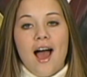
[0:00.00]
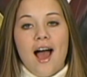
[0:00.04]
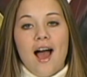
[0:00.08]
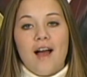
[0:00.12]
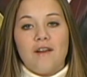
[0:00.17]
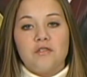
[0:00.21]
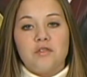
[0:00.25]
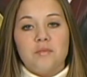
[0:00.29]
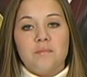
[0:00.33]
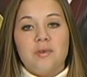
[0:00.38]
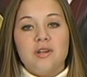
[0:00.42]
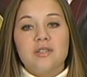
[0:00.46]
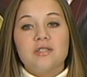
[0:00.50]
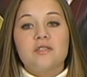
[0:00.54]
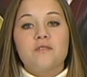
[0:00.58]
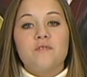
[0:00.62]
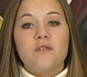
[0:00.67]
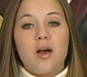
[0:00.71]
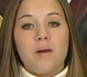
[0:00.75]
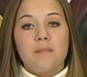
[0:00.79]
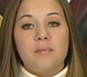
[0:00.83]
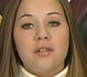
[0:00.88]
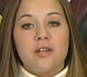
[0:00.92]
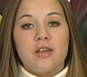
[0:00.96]
After months
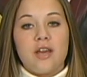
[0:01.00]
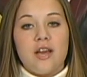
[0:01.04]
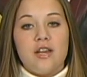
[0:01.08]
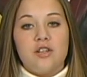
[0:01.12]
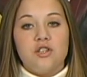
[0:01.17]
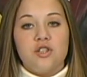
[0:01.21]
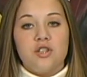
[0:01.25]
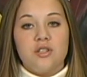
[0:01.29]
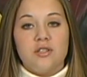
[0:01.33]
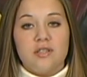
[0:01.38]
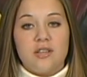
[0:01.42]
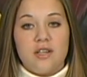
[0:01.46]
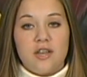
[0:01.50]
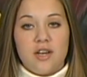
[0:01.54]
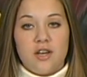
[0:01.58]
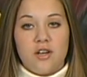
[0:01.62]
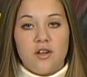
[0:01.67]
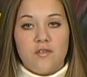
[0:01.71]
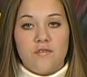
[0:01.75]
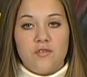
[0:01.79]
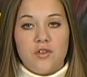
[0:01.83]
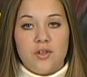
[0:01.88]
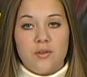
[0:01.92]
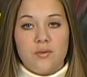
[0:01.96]
of applications and
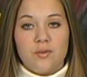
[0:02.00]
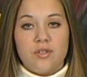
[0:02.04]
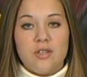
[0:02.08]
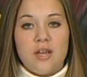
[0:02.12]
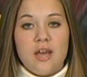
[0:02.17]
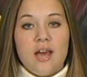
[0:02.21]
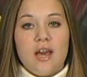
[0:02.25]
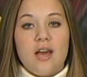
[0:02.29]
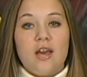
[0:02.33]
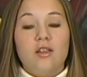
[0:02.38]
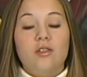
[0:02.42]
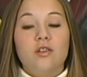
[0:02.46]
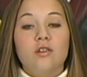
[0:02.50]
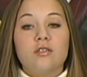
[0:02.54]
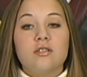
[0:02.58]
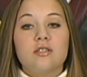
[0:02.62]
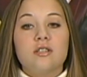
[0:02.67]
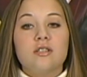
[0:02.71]
interviews, it looks